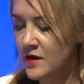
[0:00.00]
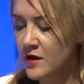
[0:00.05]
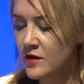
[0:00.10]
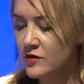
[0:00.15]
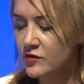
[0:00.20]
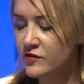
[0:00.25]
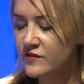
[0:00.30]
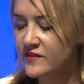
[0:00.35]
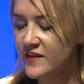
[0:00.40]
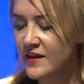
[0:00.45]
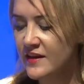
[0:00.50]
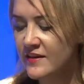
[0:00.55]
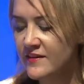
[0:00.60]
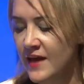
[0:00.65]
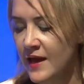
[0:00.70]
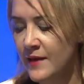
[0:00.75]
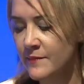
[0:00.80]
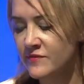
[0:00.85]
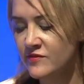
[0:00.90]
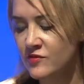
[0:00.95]
New Zealand
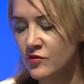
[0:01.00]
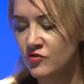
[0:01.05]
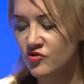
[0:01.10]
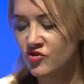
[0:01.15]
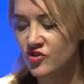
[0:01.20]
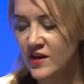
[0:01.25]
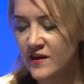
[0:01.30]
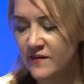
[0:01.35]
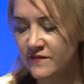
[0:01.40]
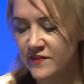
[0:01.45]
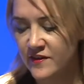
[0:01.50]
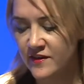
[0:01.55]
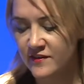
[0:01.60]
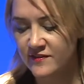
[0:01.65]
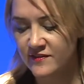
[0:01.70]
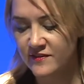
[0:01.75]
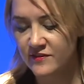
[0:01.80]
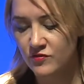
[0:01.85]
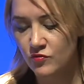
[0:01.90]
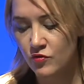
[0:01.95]
aims to achieve
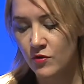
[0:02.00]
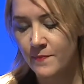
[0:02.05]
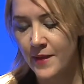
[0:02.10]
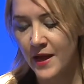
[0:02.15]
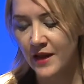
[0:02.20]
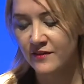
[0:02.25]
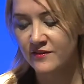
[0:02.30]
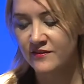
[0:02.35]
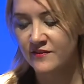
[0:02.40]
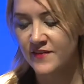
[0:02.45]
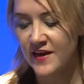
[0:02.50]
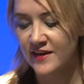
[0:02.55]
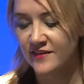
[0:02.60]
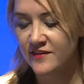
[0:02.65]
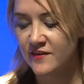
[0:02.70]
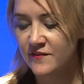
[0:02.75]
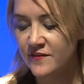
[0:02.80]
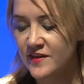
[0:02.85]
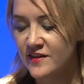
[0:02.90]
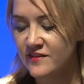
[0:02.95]
this through a balance of
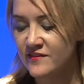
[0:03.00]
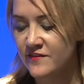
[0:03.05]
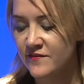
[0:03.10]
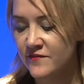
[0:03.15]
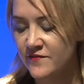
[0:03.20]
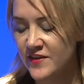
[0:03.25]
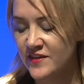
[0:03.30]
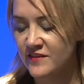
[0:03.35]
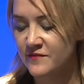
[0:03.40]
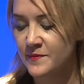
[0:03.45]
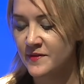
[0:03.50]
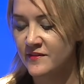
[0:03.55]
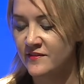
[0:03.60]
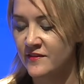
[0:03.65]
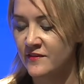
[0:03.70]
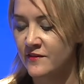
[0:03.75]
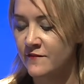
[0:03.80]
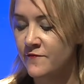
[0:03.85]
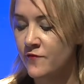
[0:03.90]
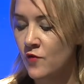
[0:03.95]
activities and investments
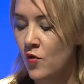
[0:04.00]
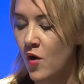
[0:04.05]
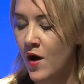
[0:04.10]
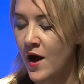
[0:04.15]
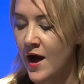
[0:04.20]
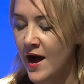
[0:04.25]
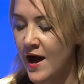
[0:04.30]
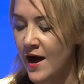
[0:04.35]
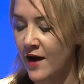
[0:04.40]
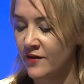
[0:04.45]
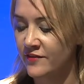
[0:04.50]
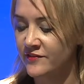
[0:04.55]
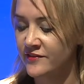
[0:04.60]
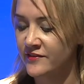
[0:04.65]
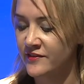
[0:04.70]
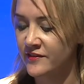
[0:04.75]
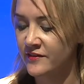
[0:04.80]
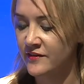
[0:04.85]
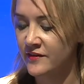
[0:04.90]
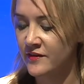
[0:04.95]
in the 4
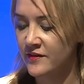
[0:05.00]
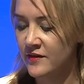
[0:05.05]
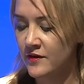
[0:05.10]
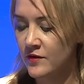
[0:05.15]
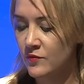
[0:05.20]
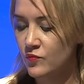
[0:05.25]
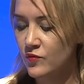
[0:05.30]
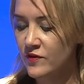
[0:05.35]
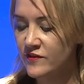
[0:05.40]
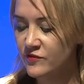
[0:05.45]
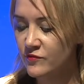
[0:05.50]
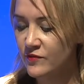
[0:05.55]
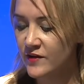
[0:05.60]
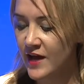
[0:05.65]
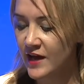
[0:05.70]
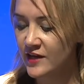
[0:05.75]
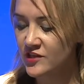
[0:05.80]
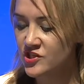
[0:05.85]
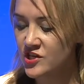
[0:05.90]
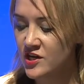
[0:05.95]
Rs: risk
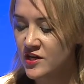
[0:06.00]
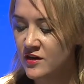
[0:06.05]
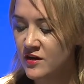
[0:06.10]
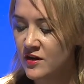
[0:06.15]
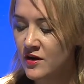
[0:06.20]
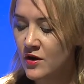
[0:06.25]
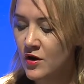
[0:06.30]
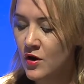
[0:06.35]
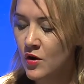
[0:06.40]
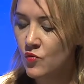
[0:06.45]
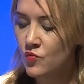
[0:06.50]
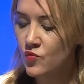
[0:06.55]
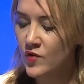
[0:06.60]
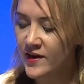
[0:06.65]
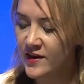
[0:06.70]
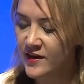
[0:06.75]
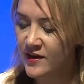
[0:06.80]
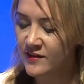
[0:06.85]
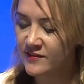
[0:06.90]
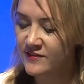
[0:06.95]
reduction,
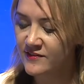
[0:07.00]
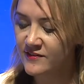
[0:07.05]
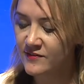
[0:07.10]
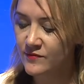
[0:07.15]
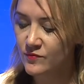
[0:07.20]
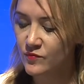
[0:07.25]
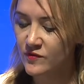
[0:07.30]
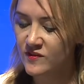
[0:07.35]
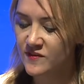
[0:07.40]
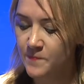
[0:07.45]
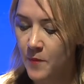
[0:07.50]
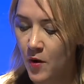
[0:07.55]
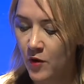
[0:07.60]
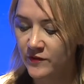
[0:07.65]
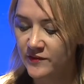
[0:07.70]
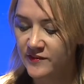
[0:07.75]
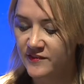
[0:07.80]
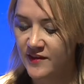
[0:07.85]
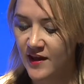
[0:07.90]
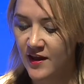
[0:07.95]
readiness,
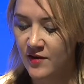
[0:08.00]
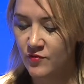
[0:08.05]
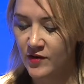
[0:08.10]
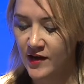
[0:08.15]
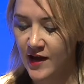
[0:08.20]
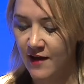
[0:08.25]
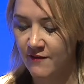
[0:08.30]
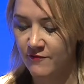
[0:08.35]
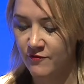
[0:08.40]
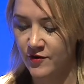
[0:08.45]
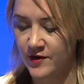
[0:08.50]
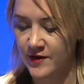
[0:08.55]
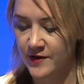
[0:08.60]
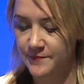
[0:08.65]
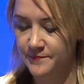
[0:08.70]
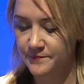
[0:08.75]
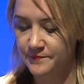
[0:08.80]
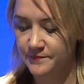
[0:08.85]
response and recovery.